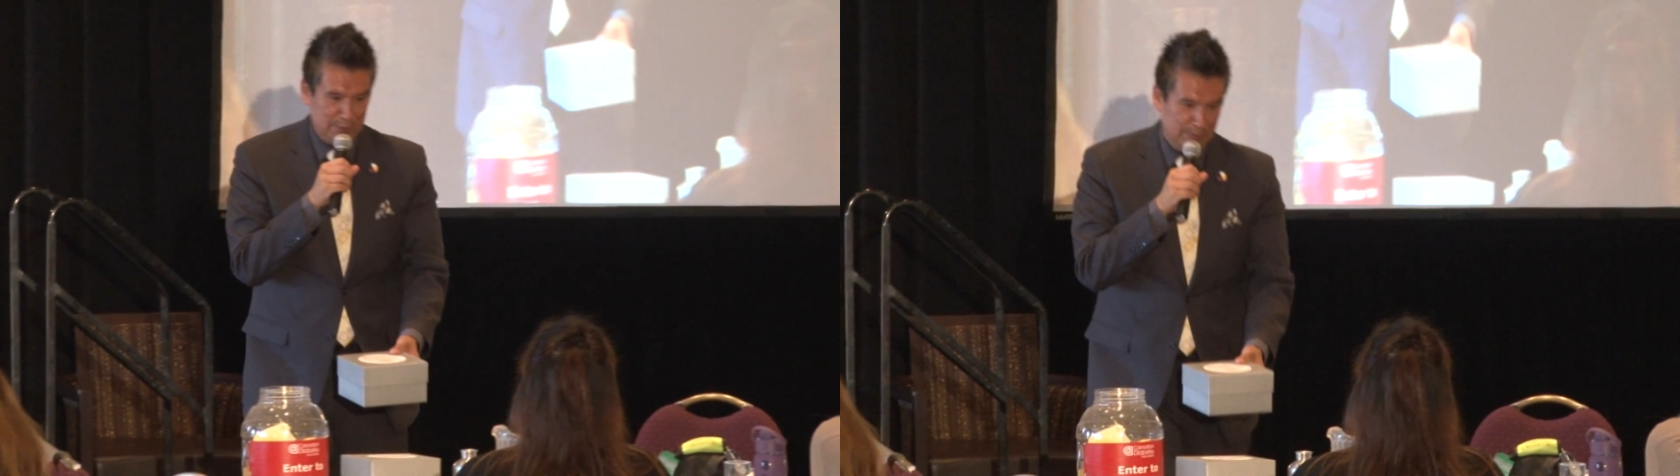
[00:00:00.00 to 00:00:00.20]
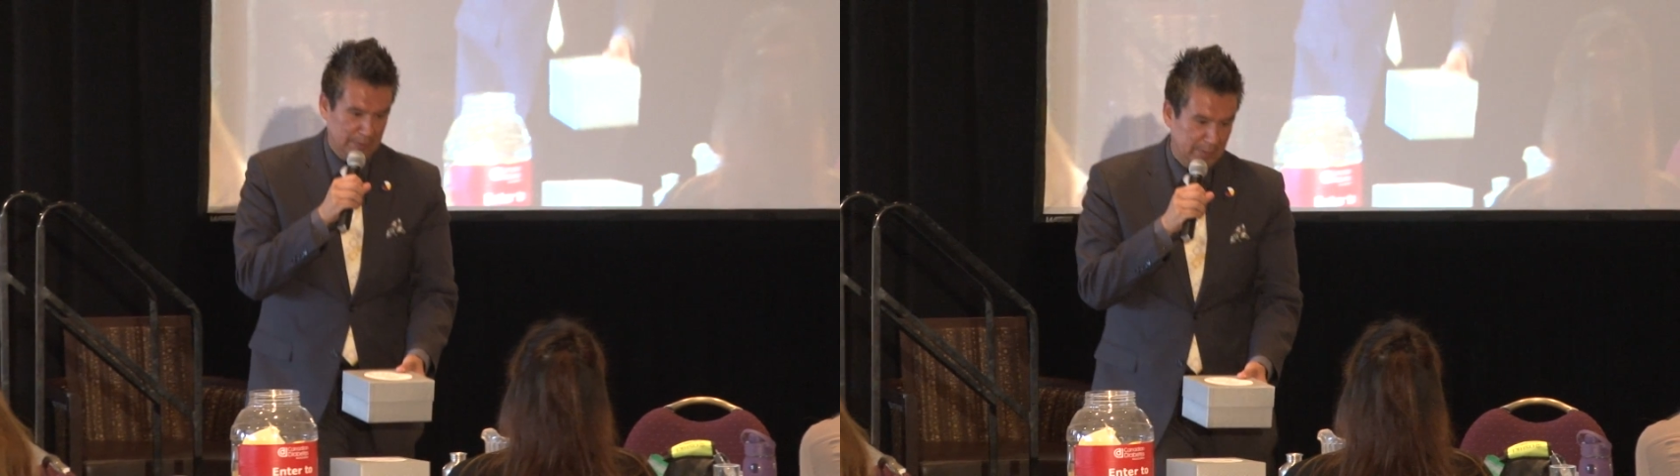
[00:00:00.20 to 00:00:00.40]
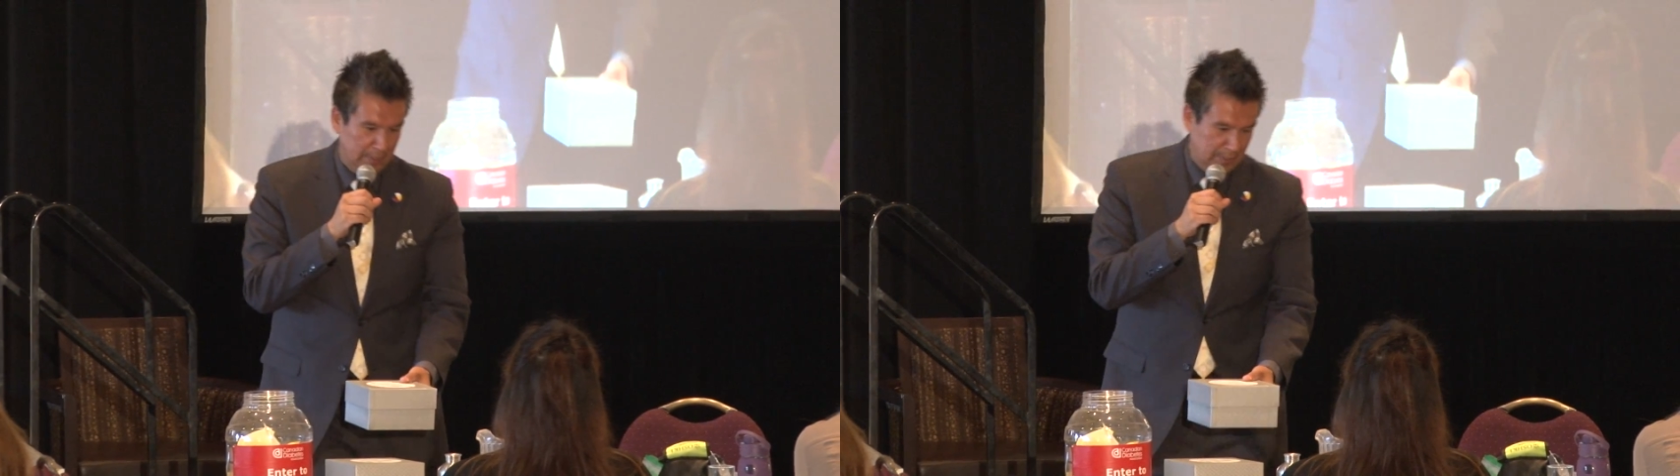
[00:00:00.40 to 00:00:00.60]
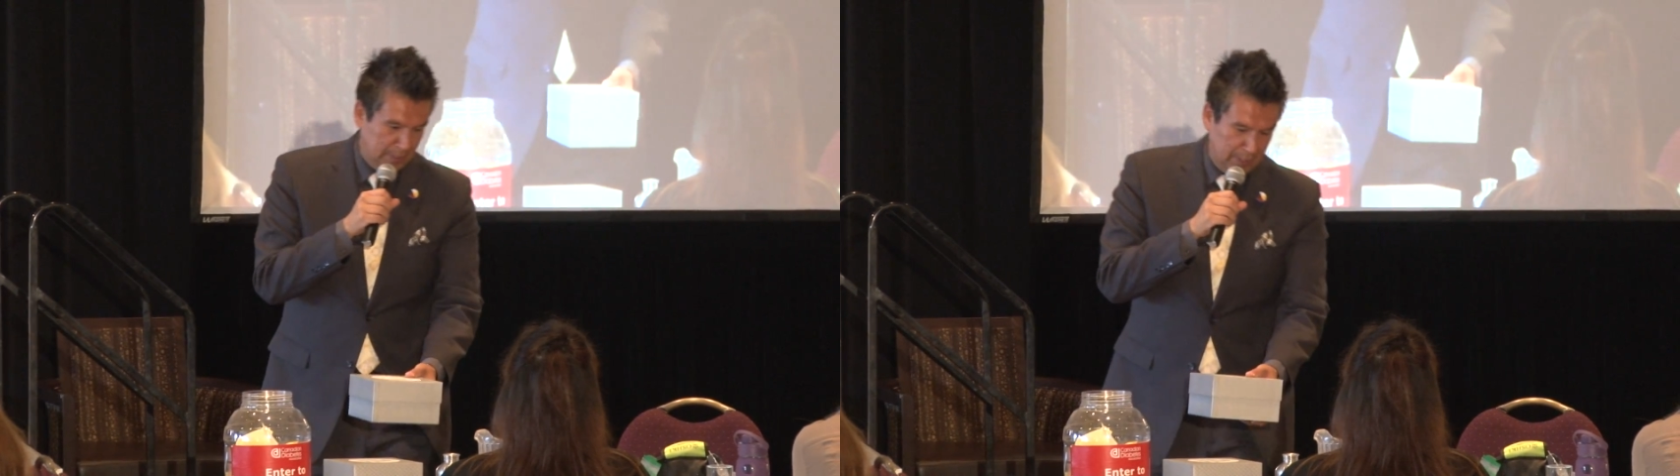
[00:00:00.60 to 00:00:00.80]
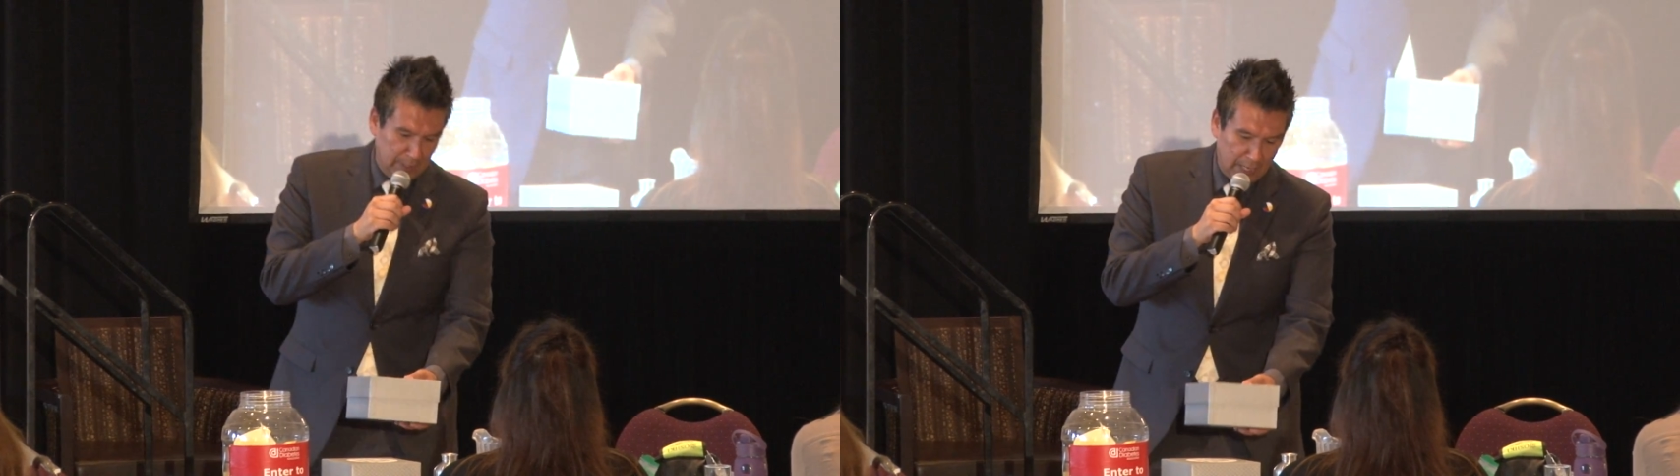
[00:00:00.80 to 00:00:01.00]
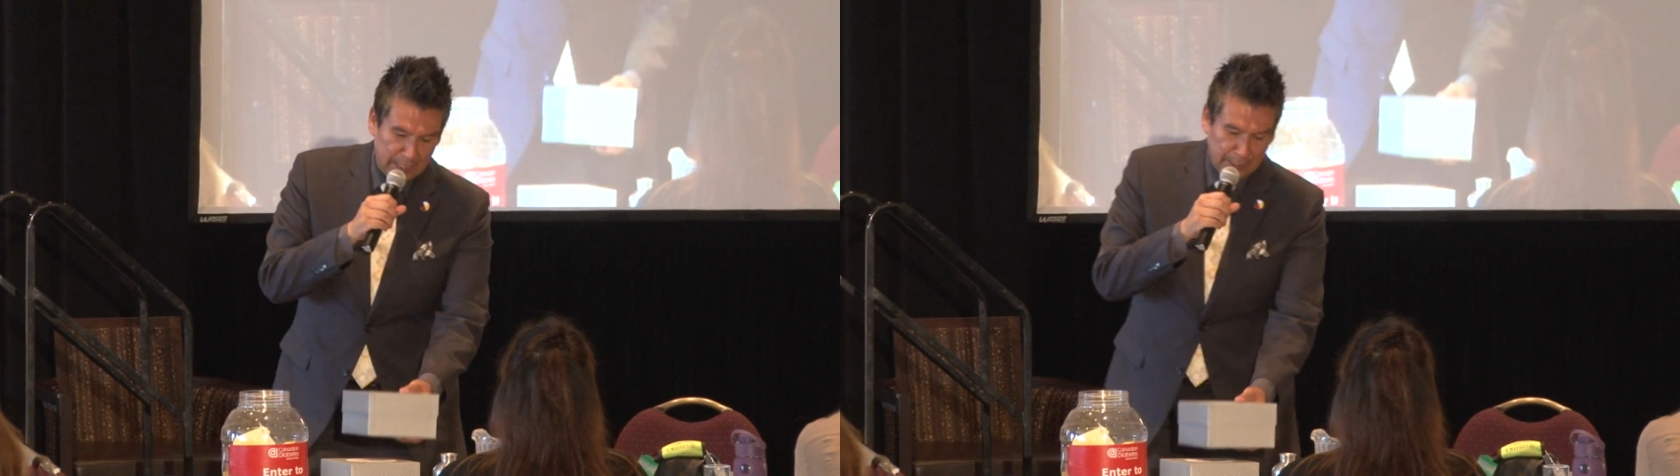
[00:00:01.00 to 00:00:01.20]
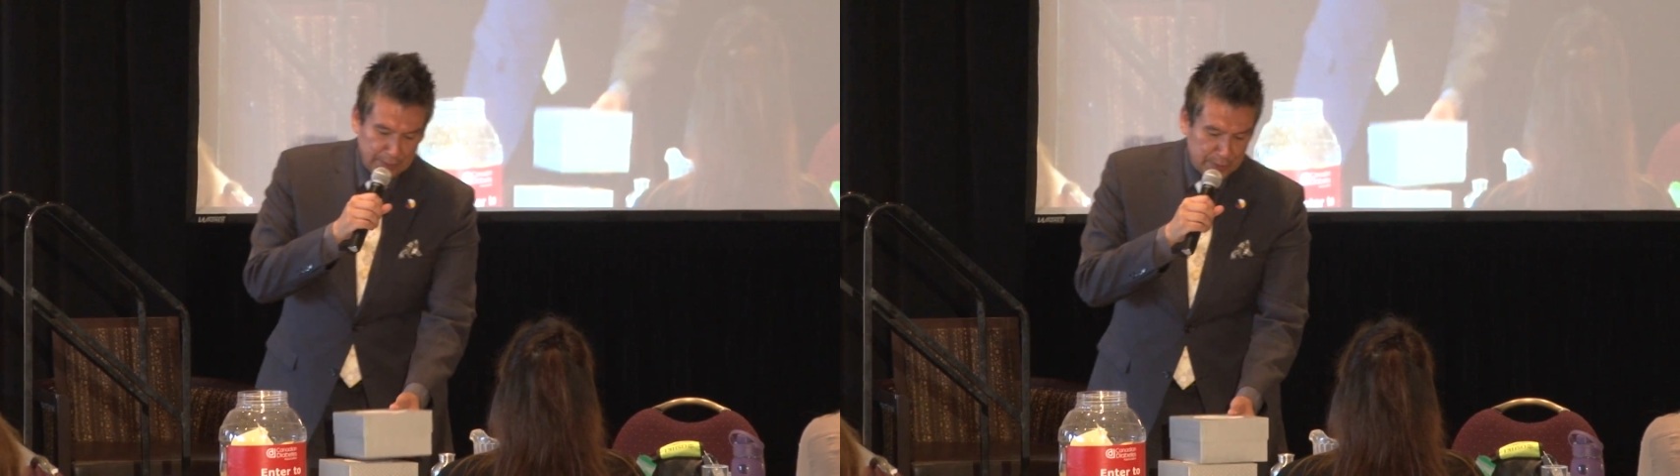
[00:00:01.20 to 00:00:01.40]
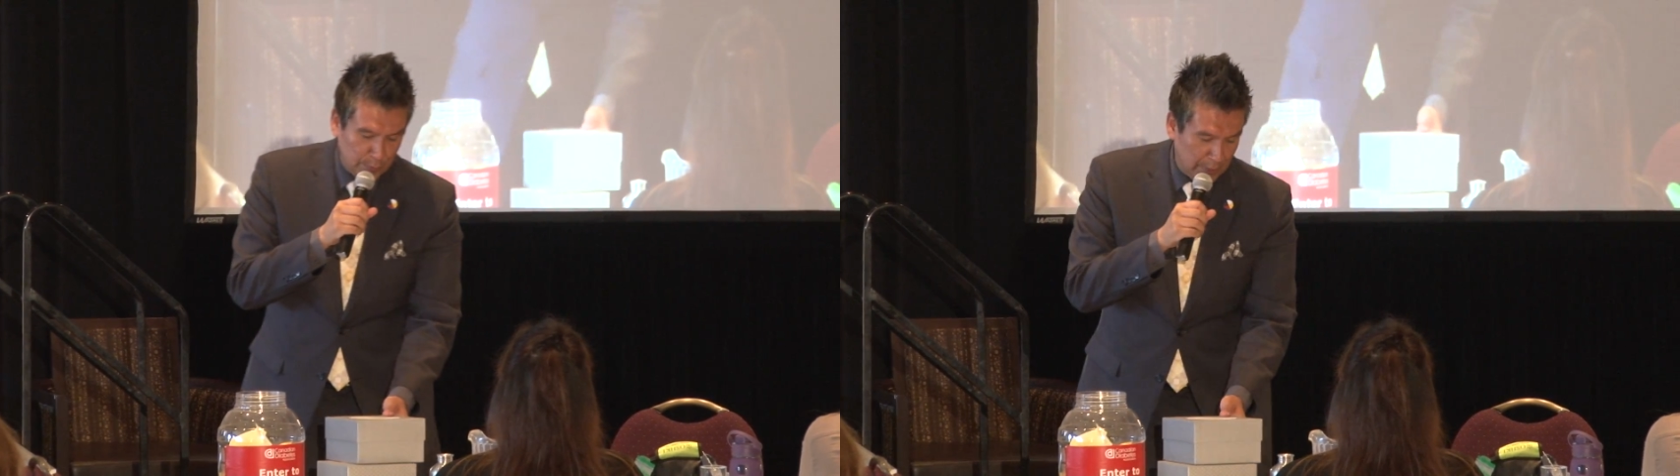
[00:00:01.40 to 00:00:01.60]
too. Uh, and I
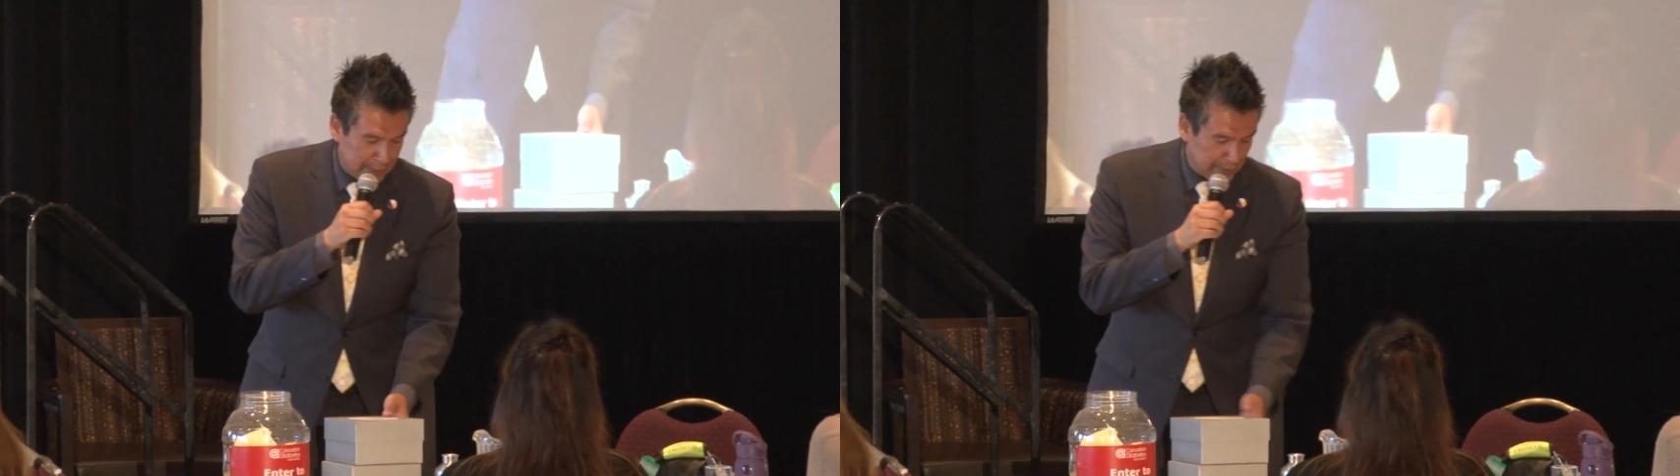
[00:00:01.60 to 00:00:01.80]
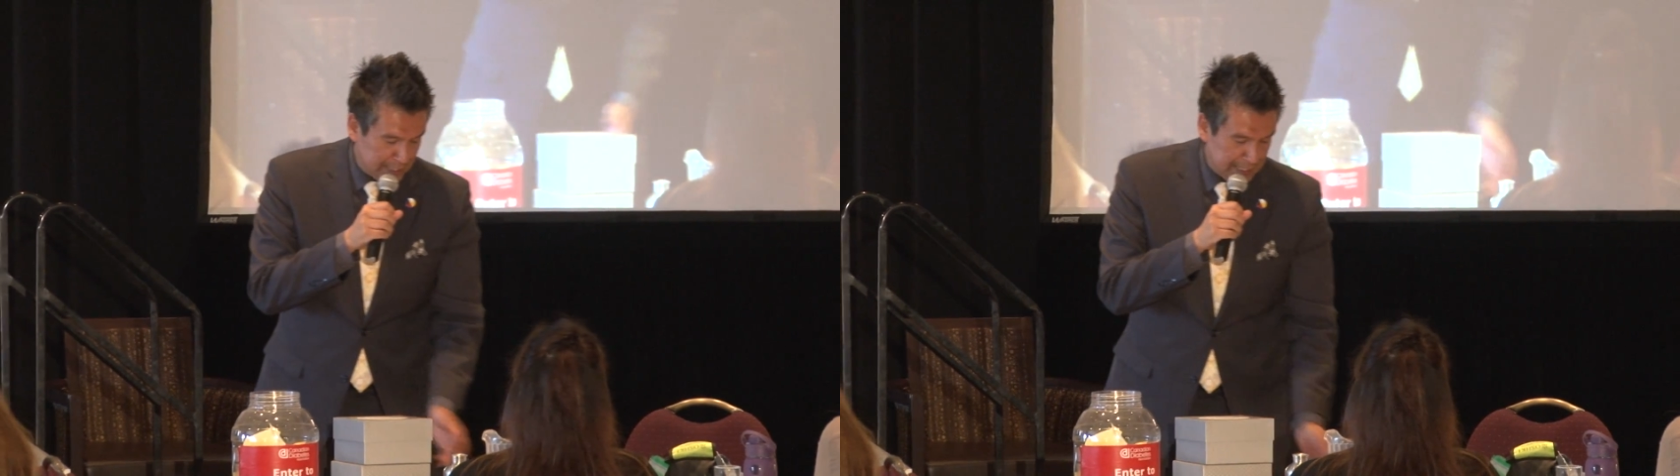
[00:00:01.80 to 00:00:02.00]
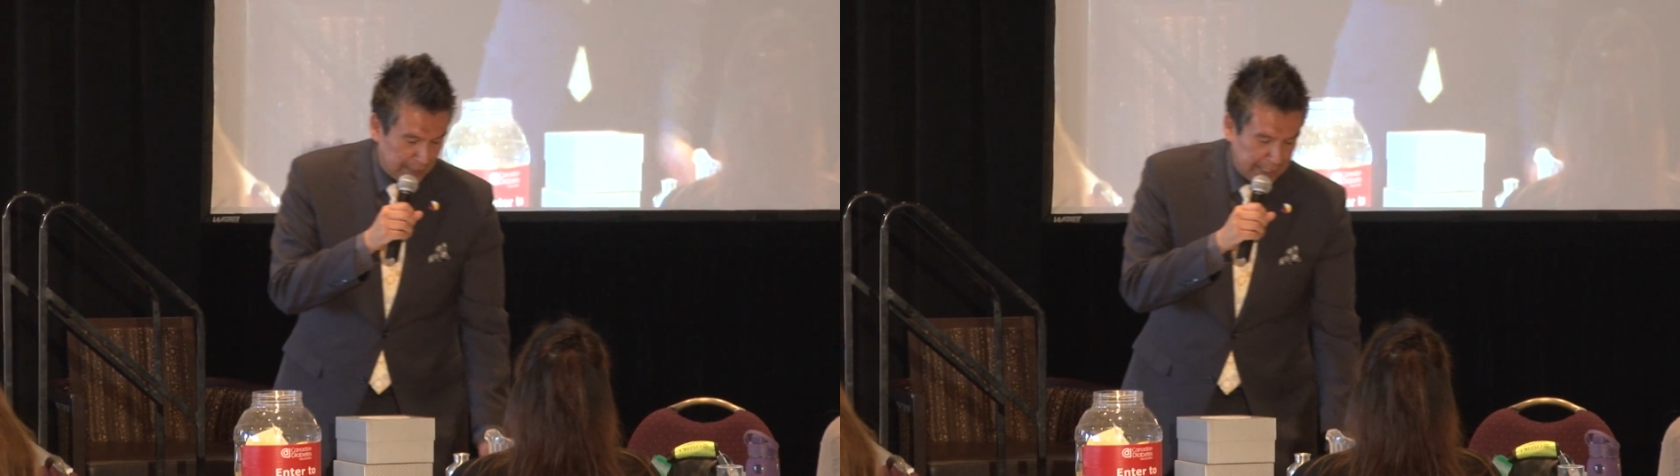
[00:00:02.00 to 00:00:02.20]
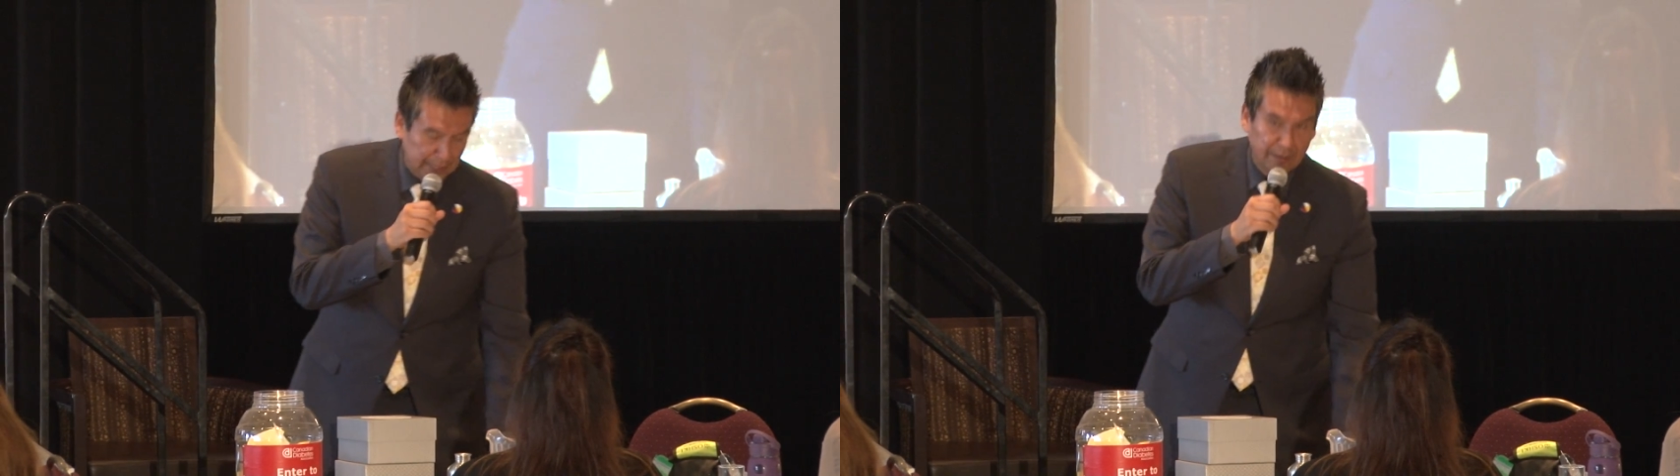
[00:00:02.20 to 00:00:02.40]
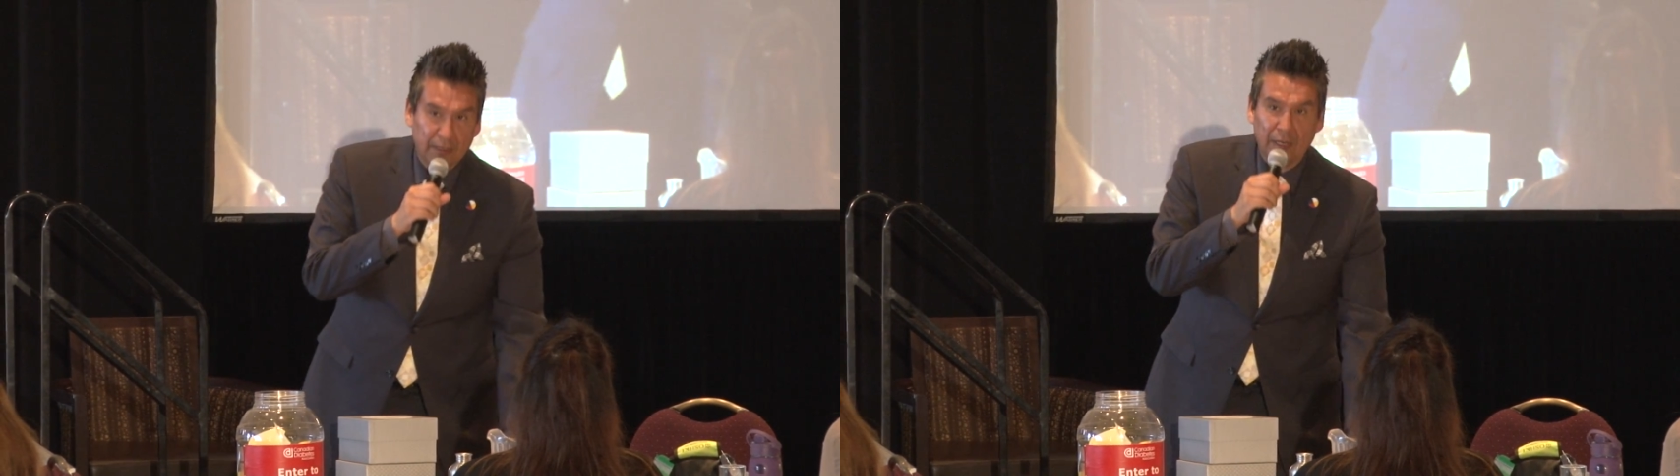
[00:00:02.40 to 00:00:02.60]
also want to, she's not here,